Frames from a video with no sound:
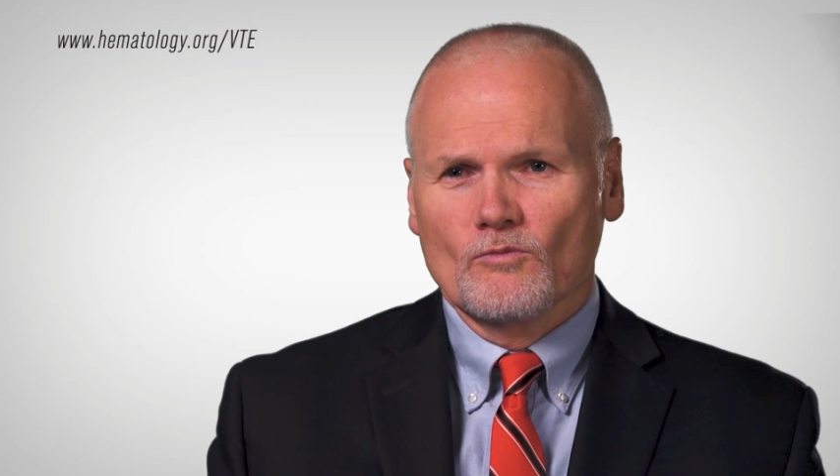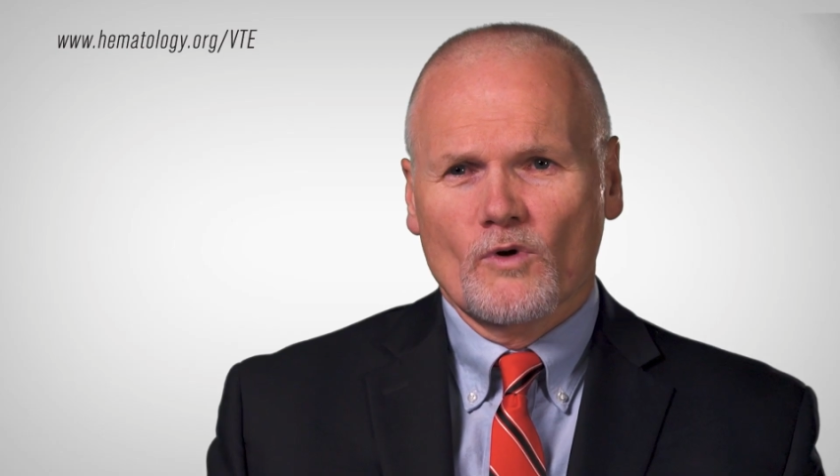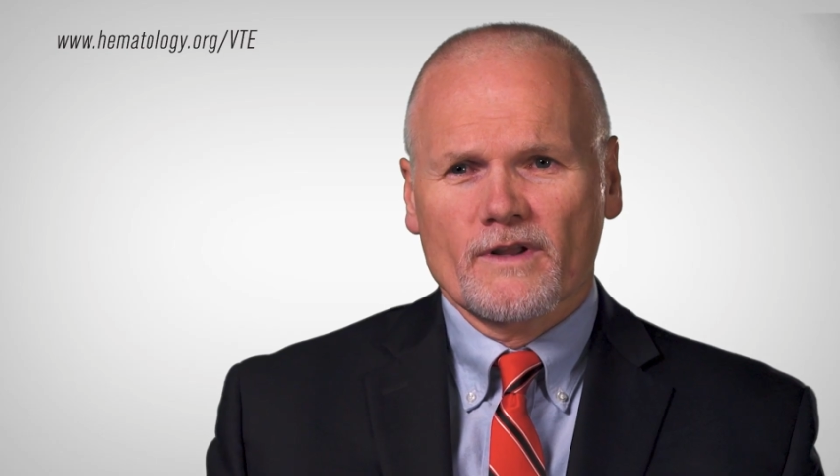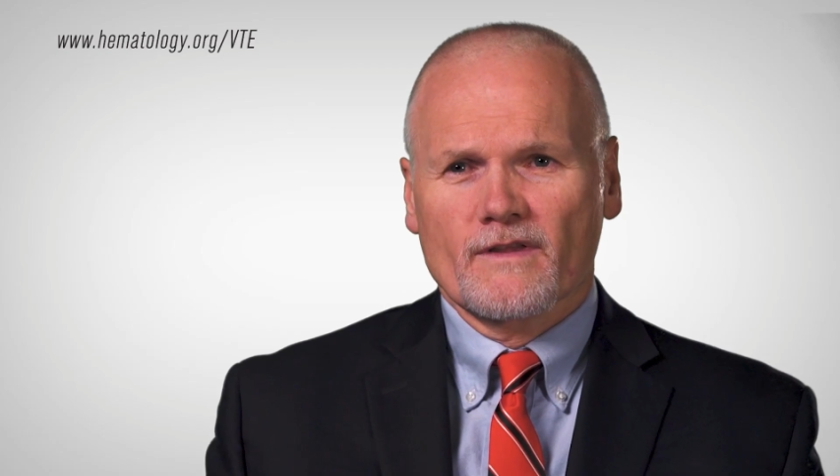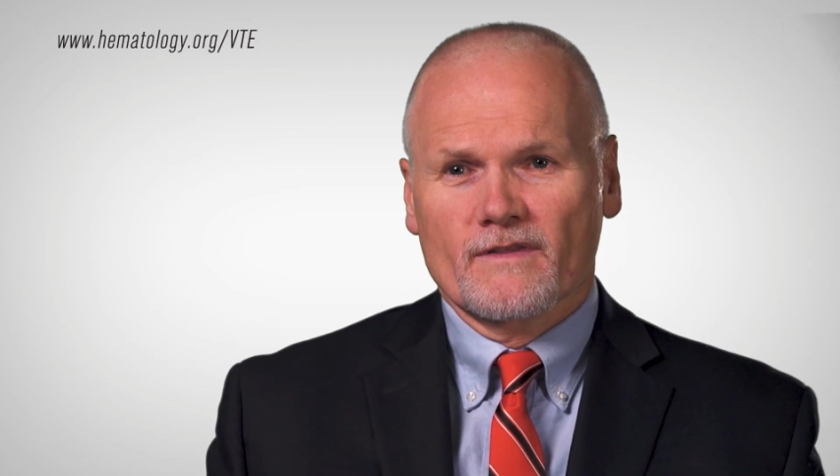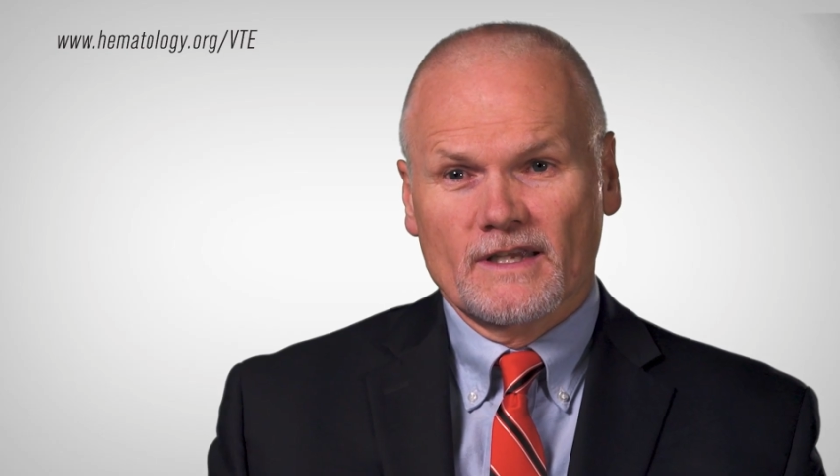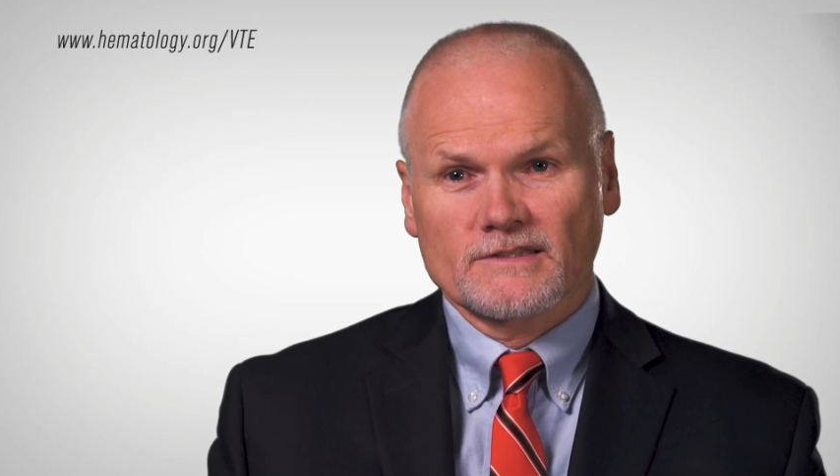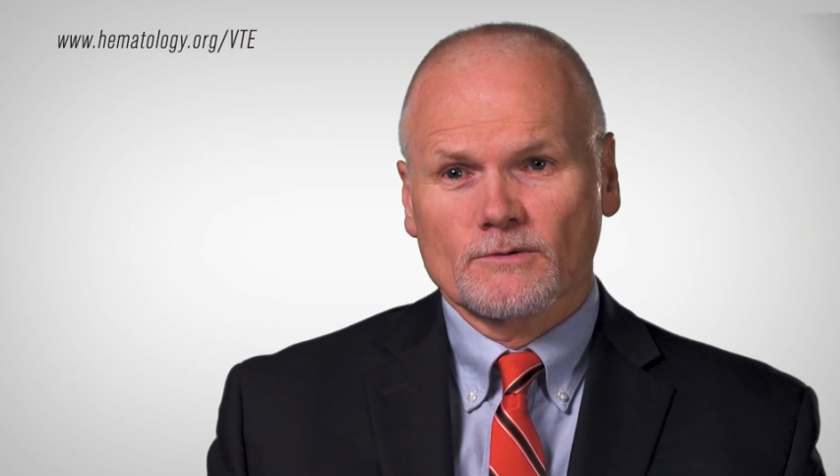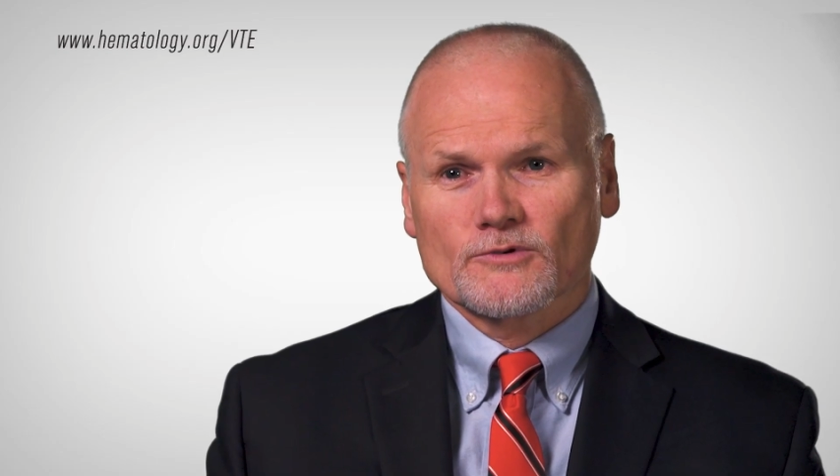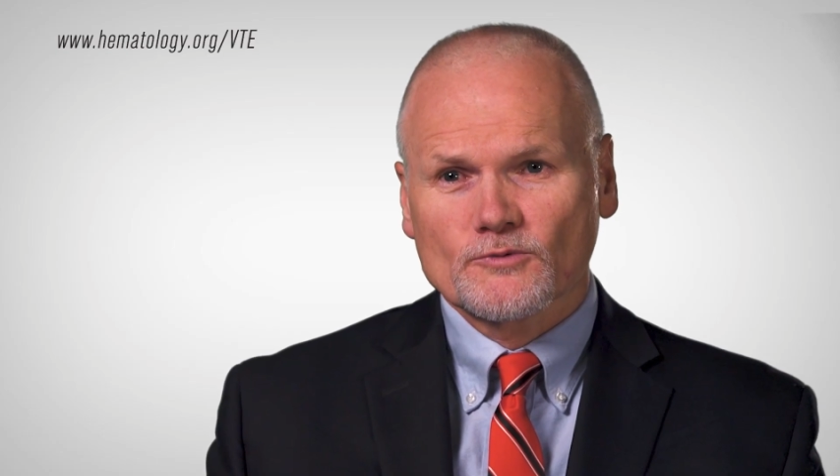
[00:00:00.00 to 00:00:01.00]
One of the
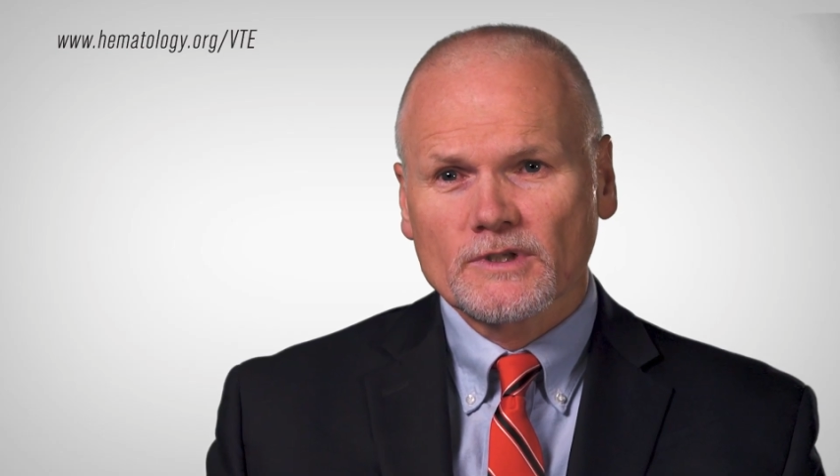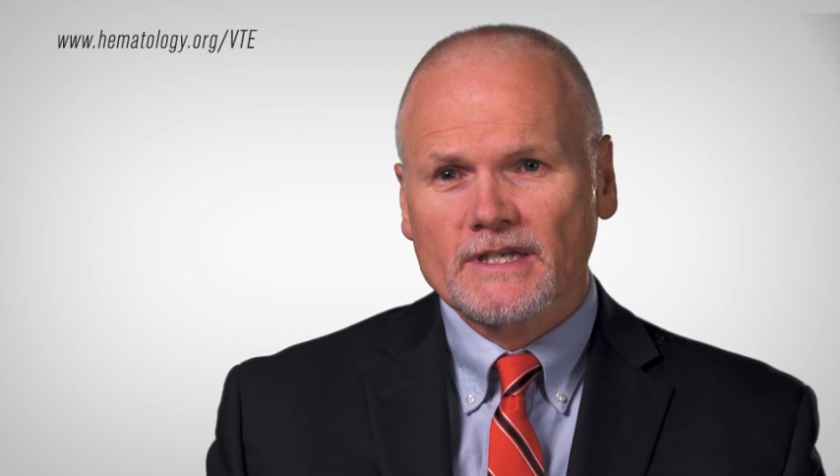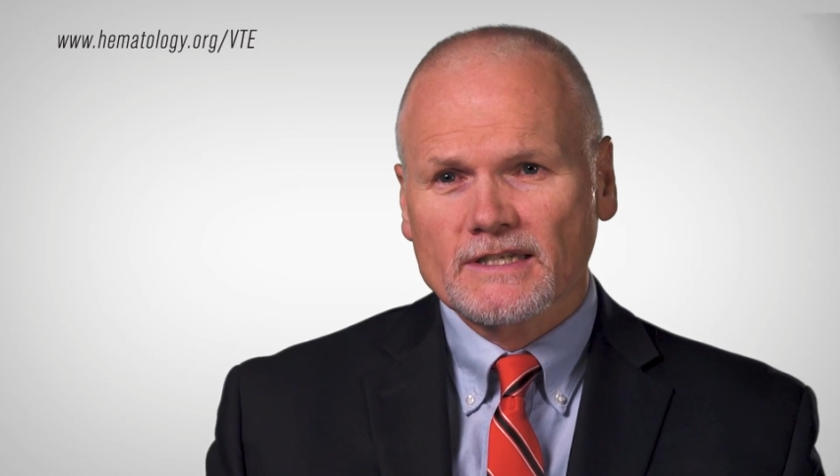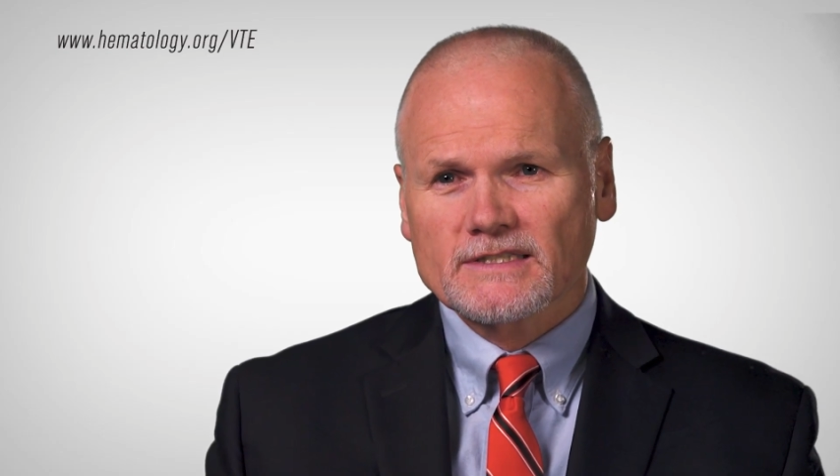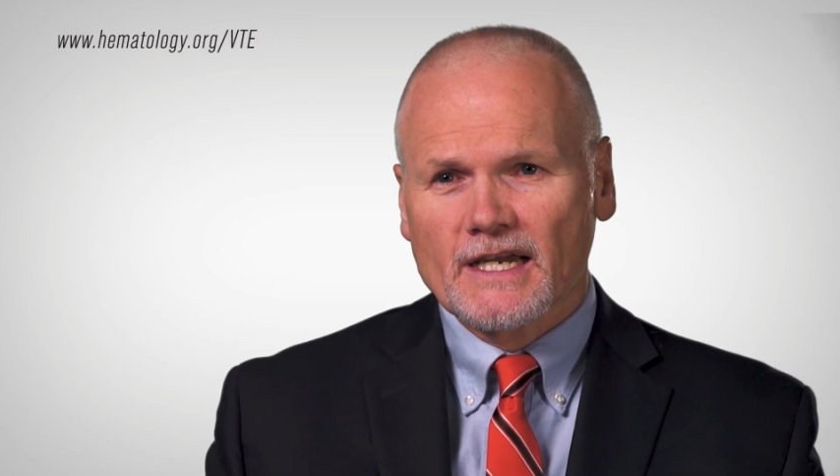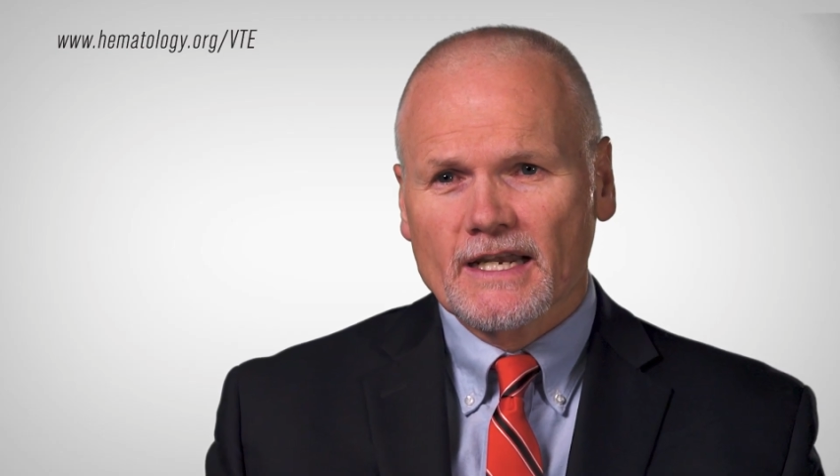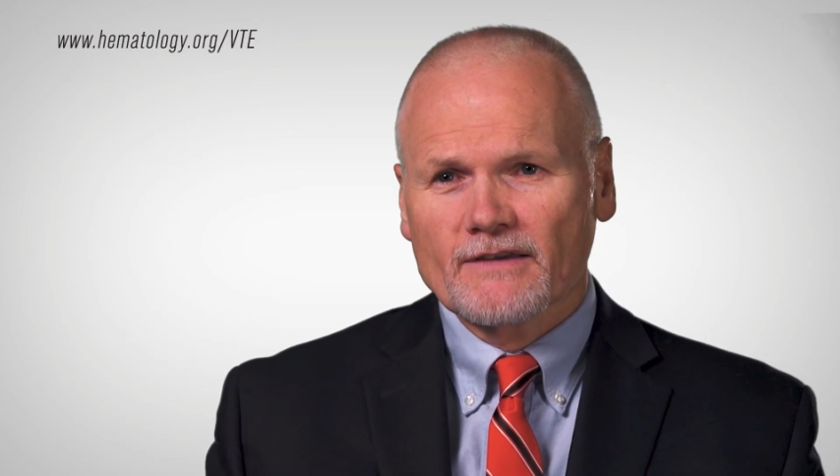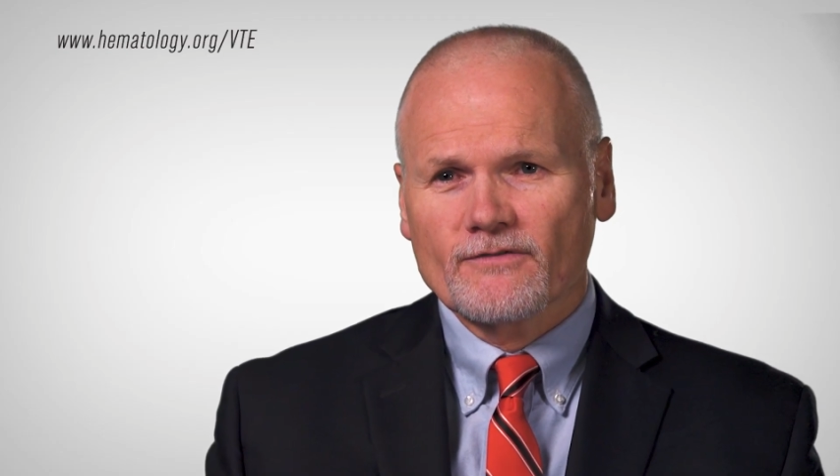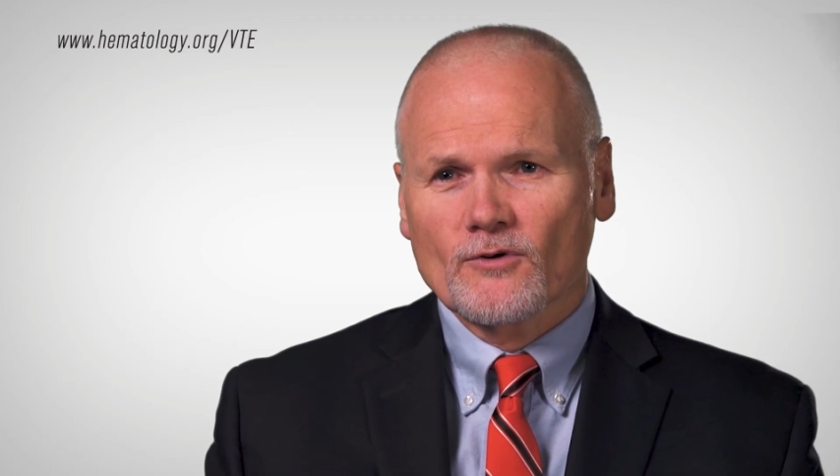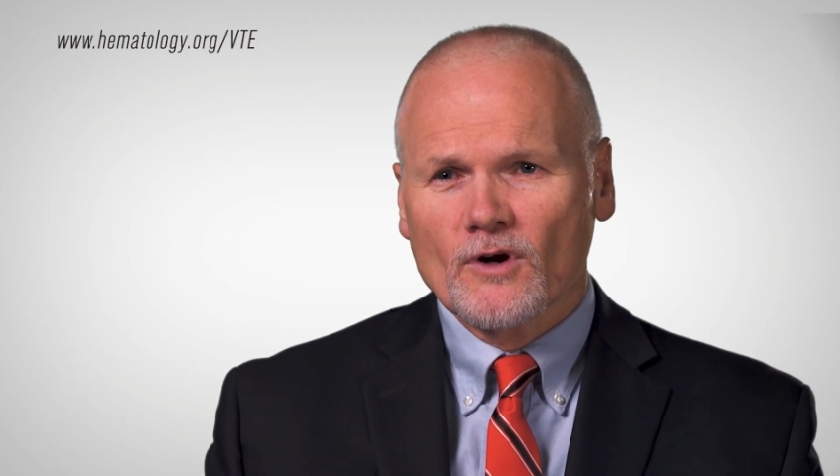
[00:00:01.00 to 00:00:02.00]
things that was really
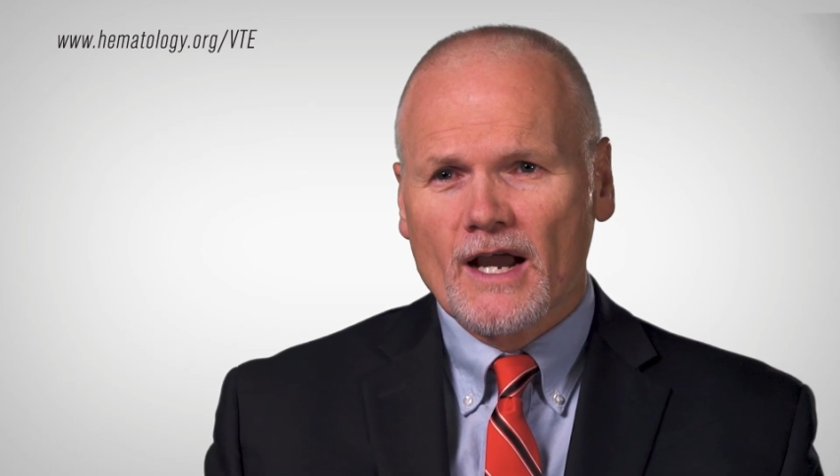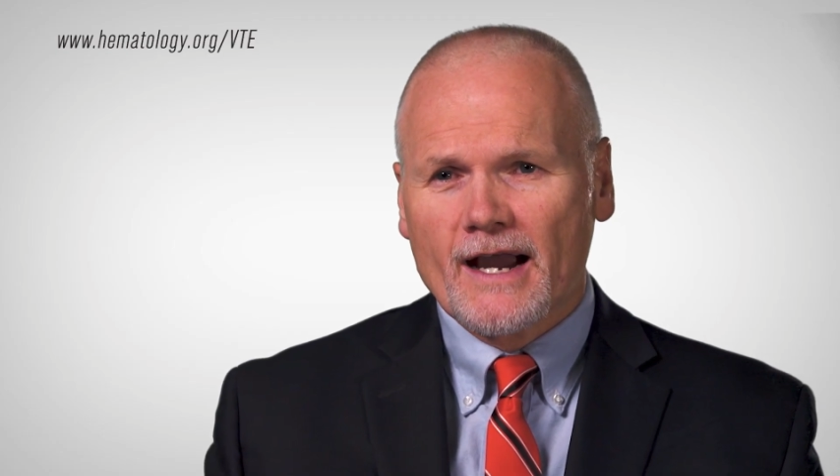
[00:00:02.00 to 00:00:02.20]
exciting for